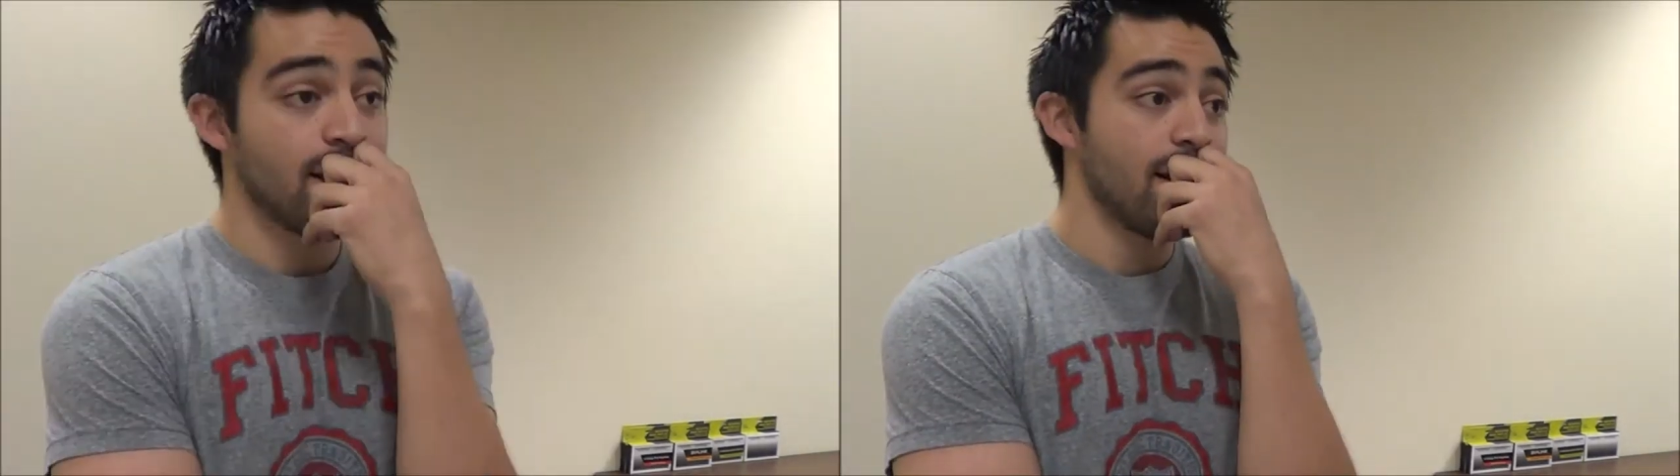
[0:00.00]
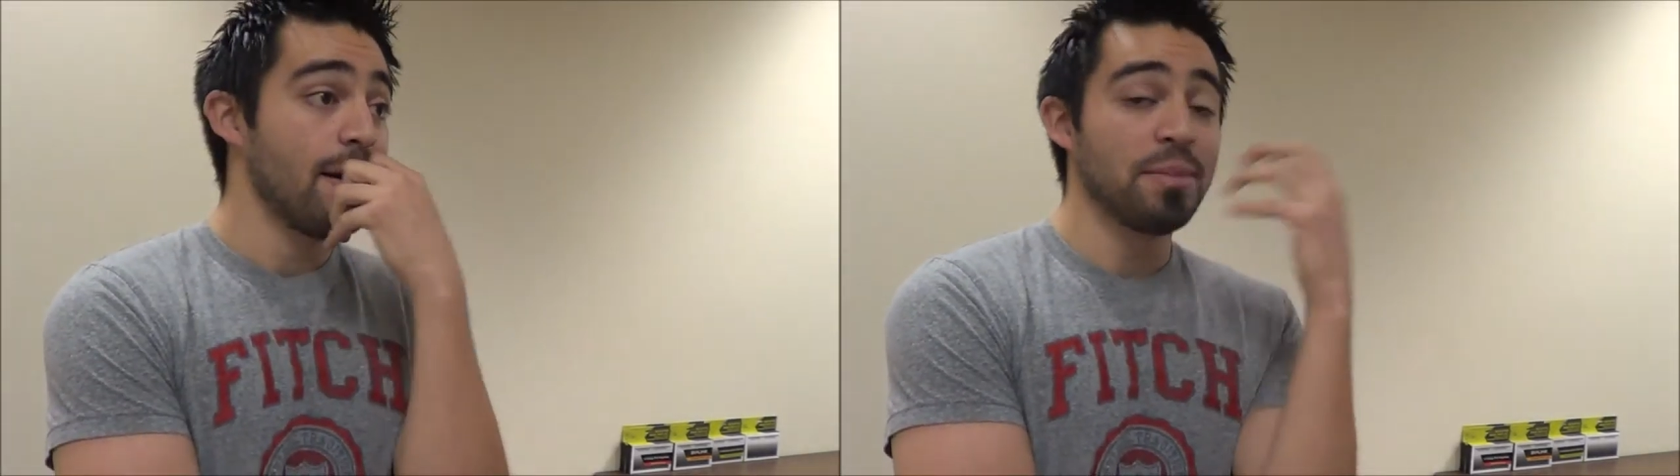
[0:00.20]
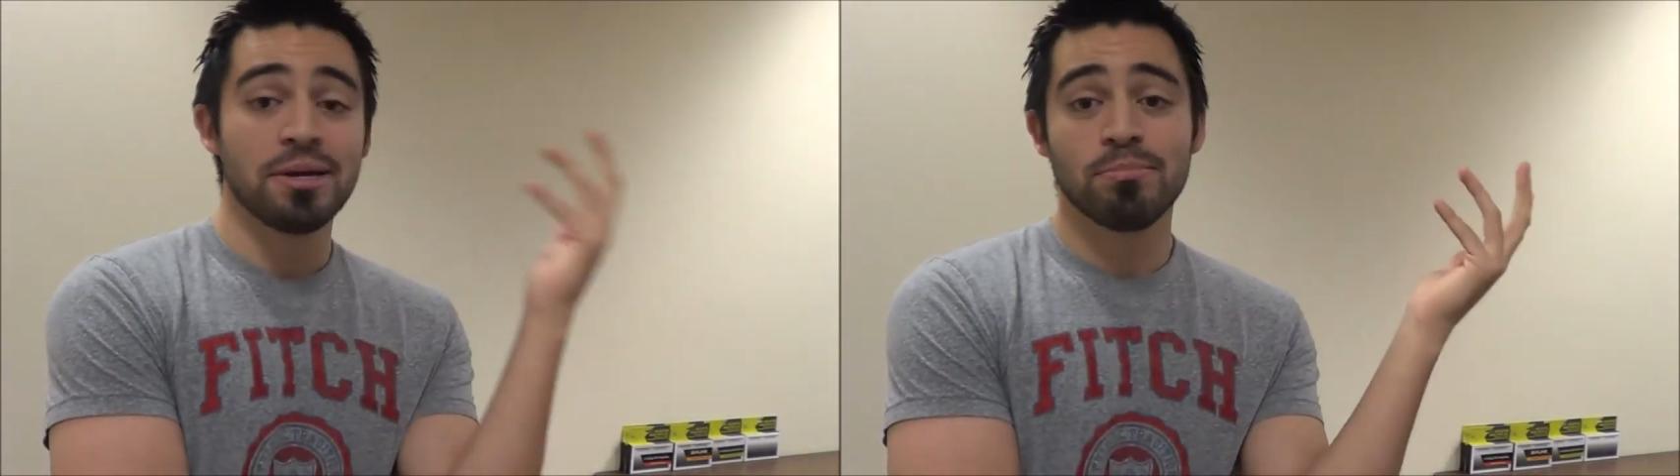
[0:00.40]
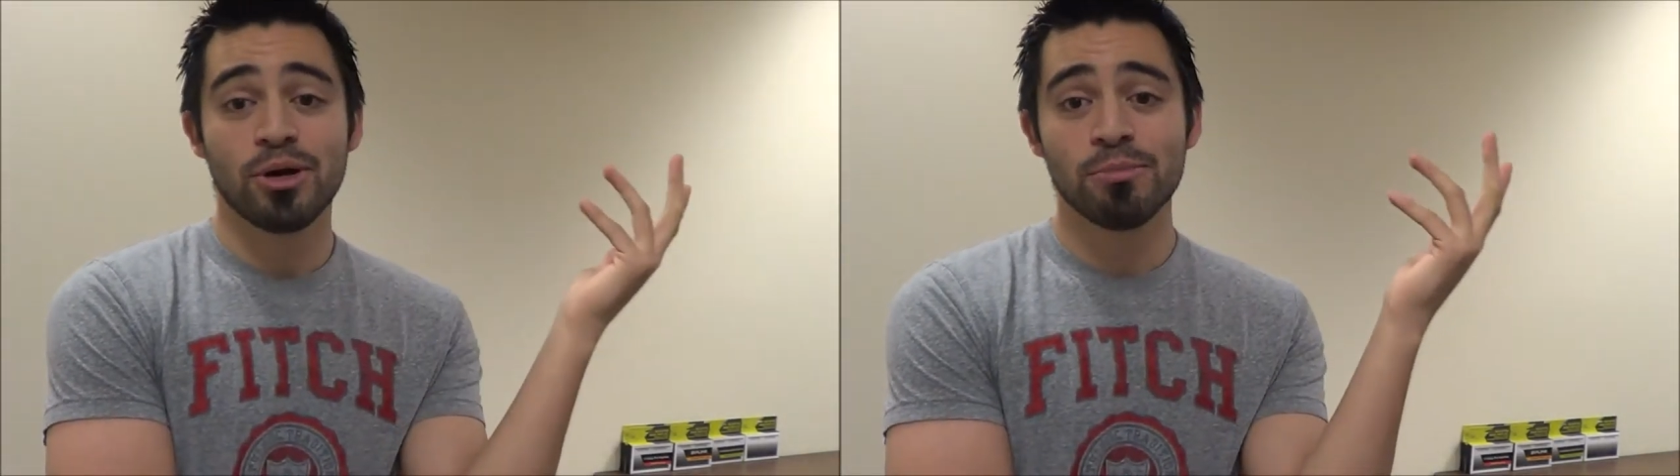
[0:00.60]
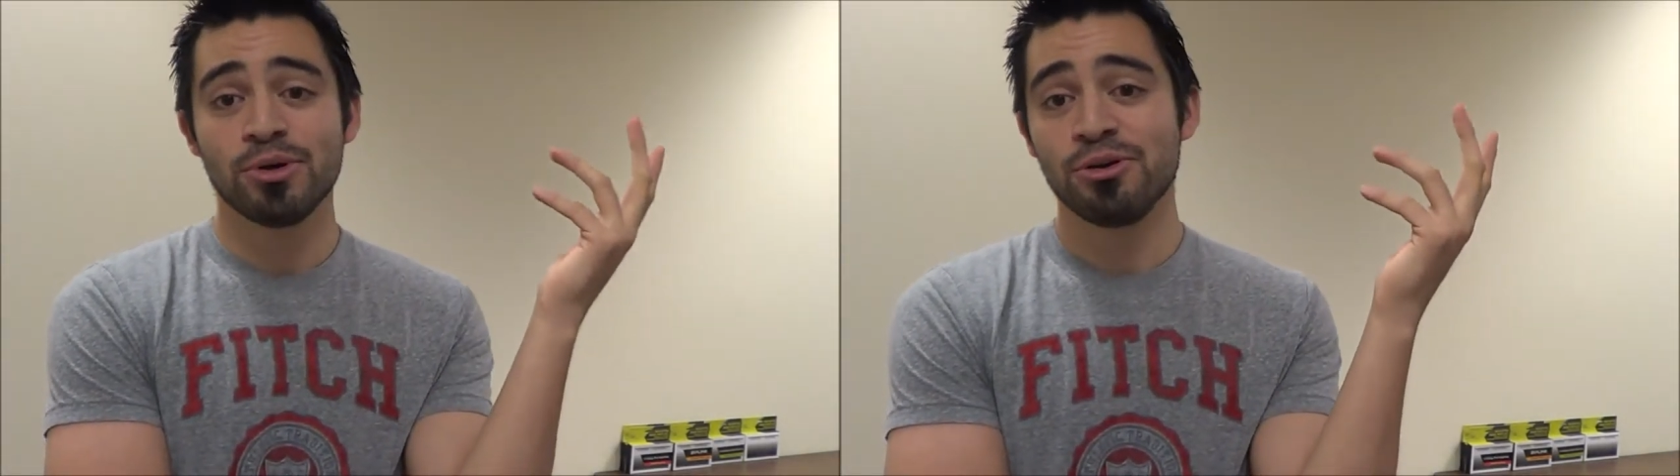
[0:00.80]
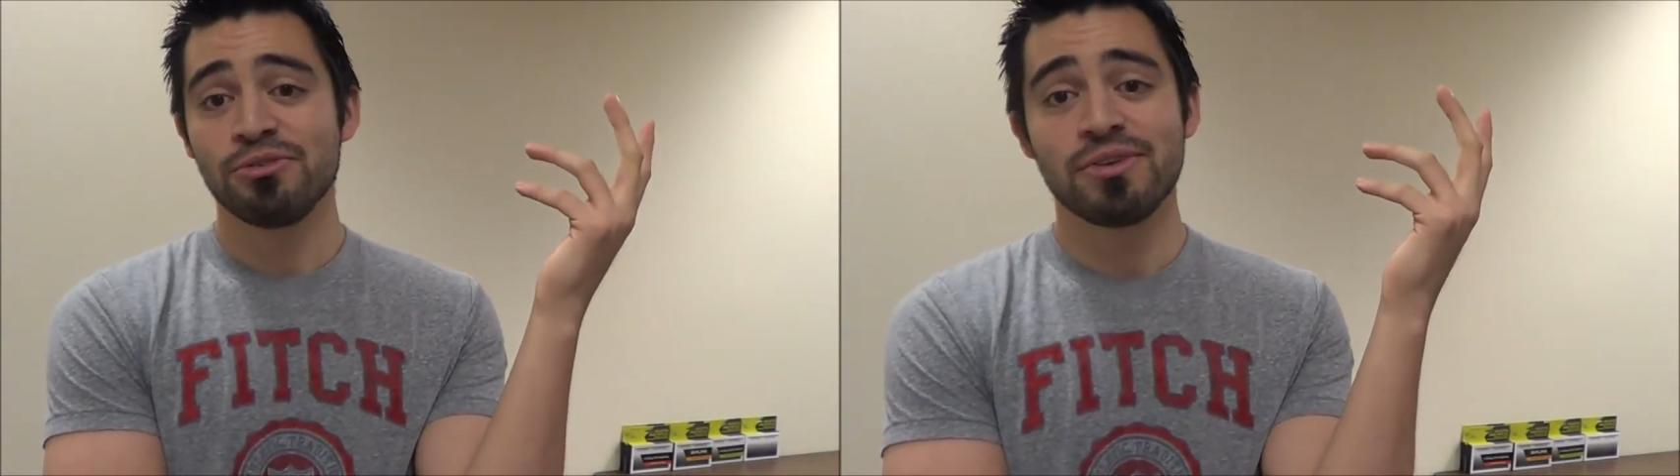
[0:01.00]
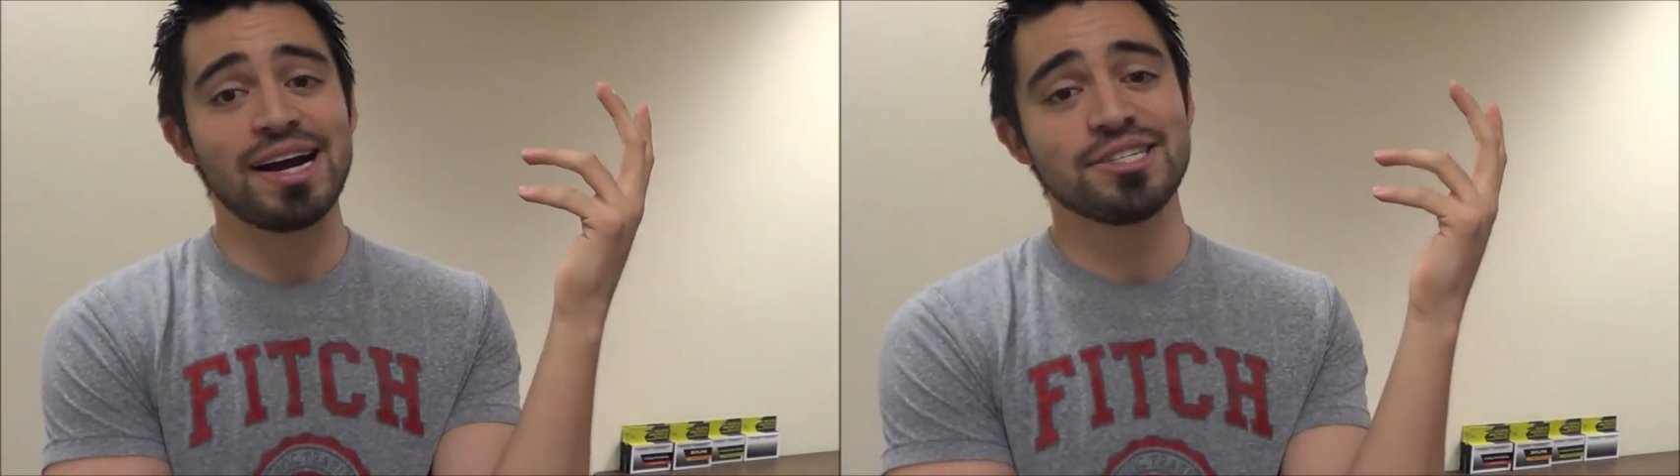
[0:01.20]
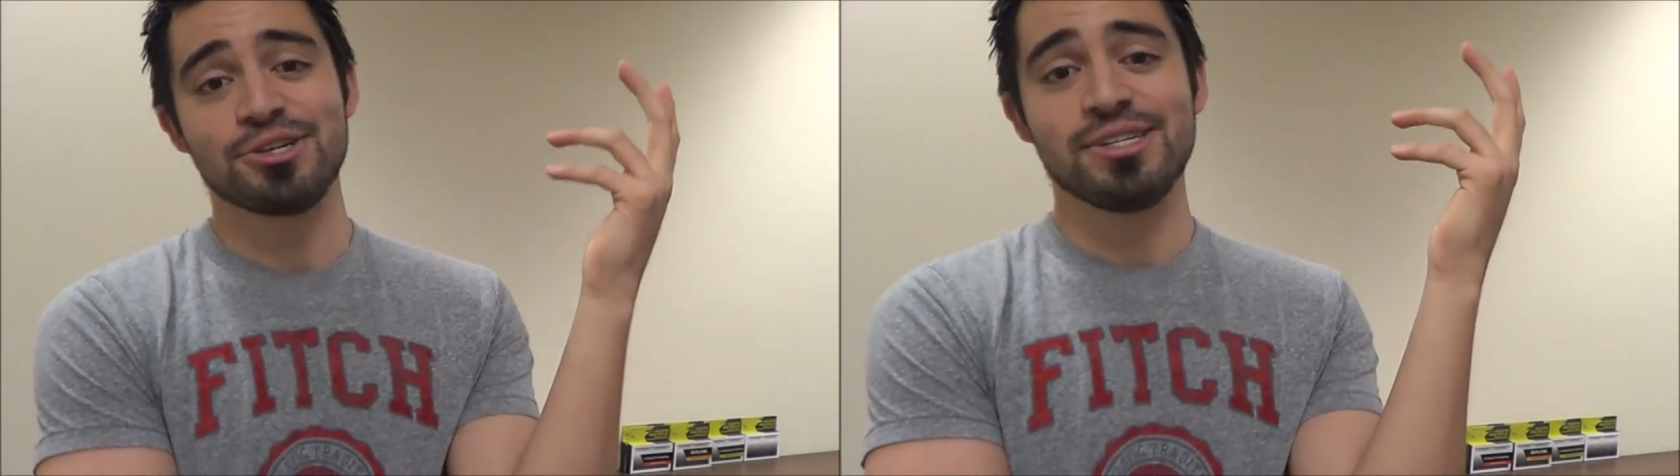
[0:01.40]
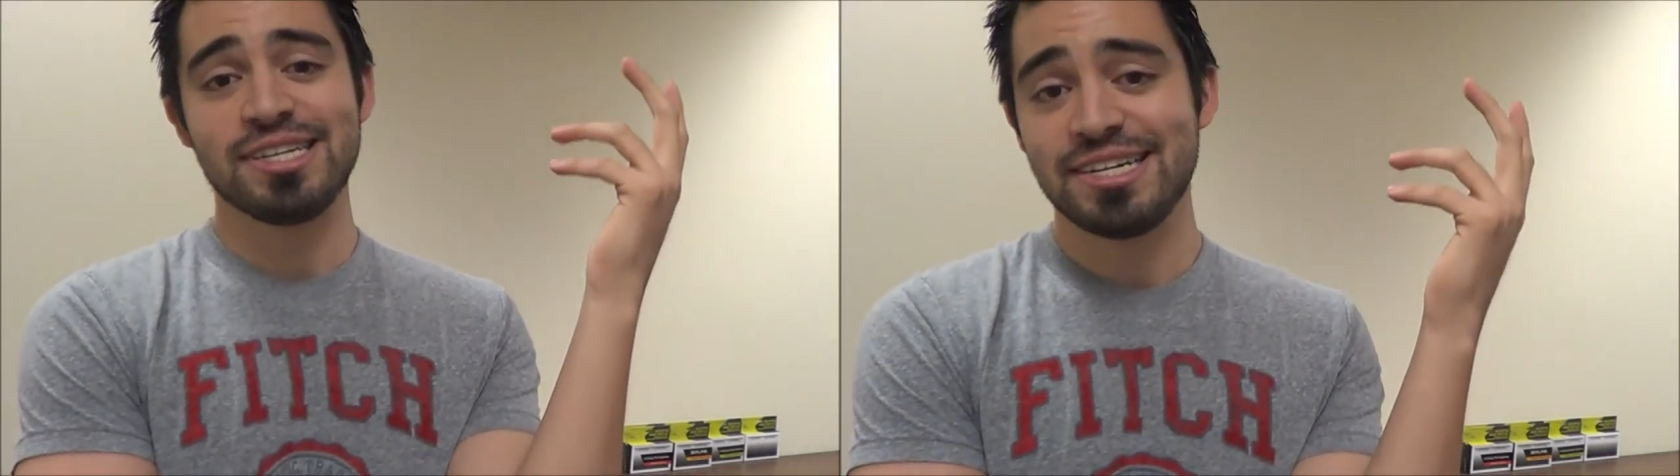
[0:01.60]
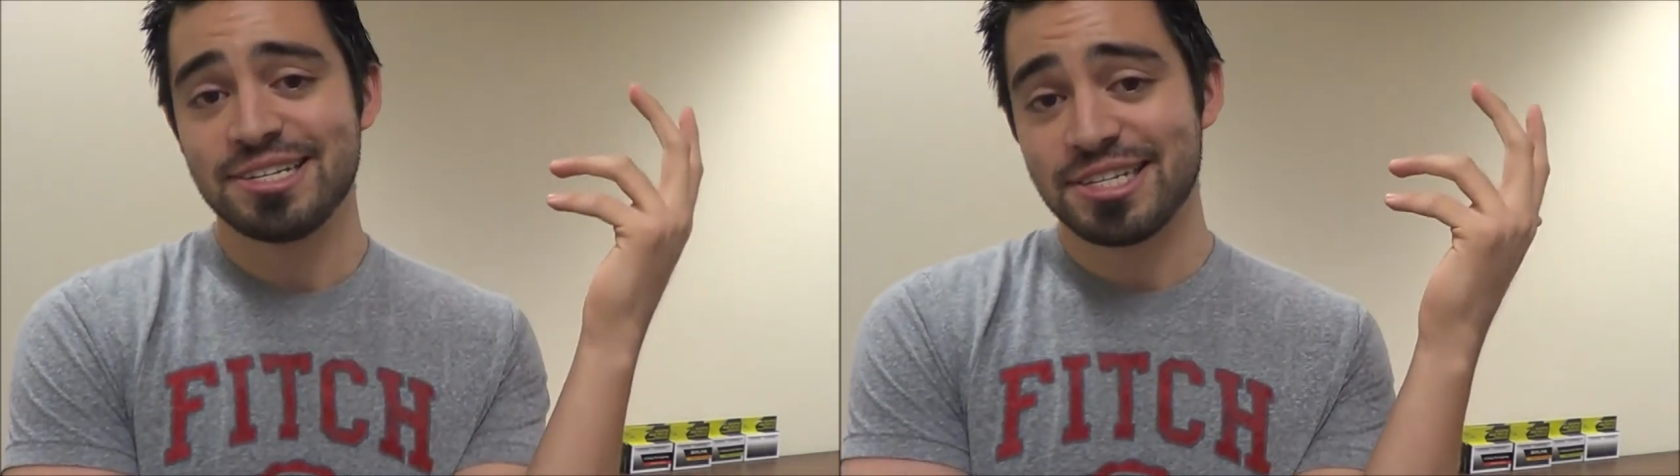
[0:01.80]
I mean, bold move. I
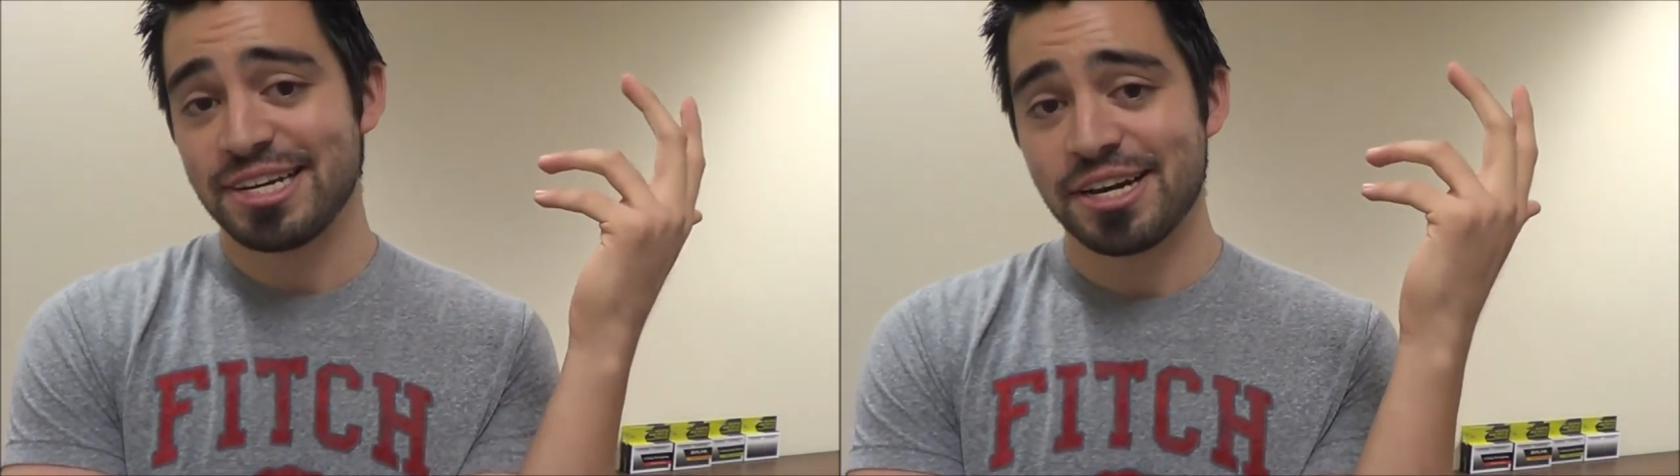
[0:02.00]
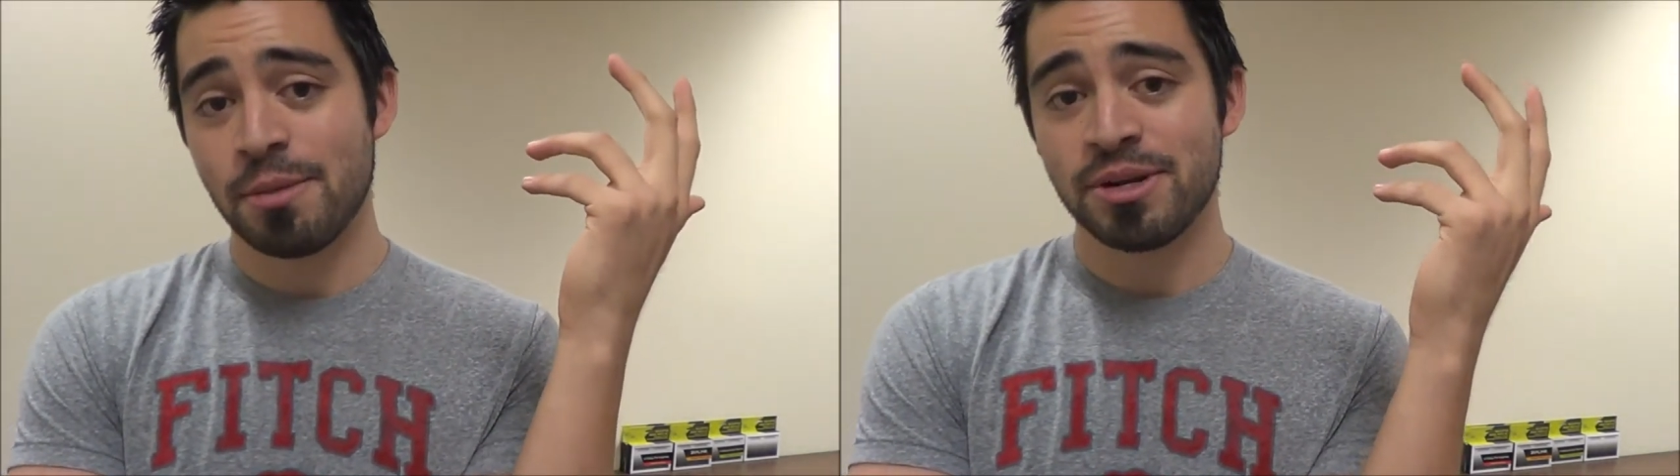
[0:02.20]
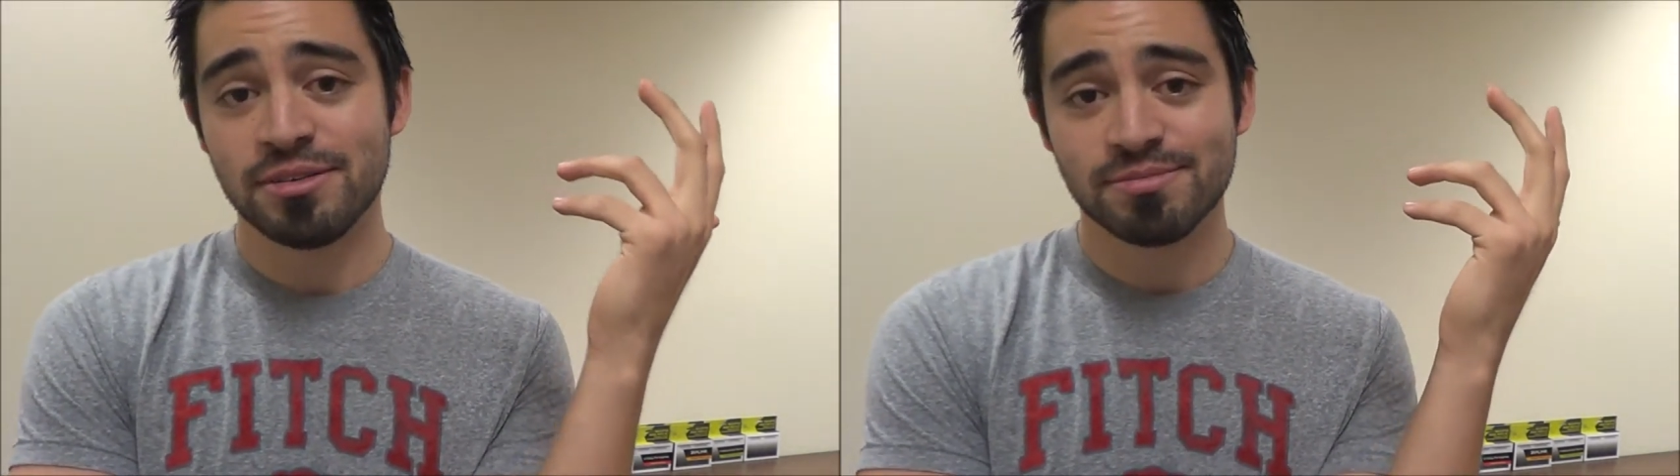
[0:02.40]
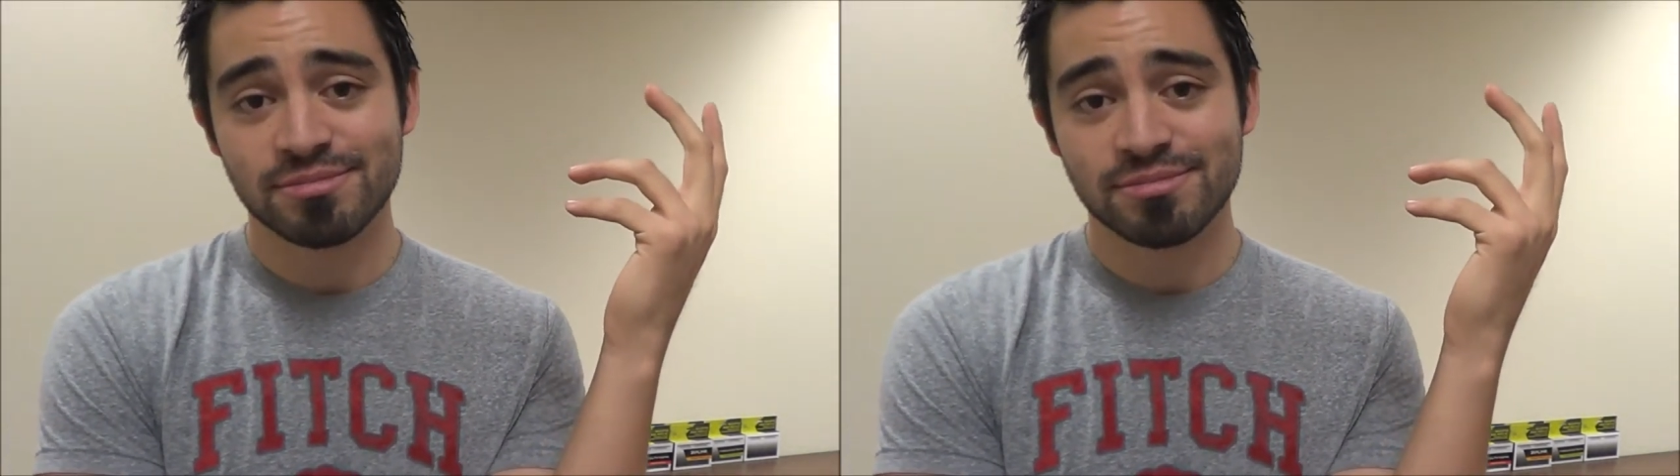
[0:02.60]
certainly didn't see it coming.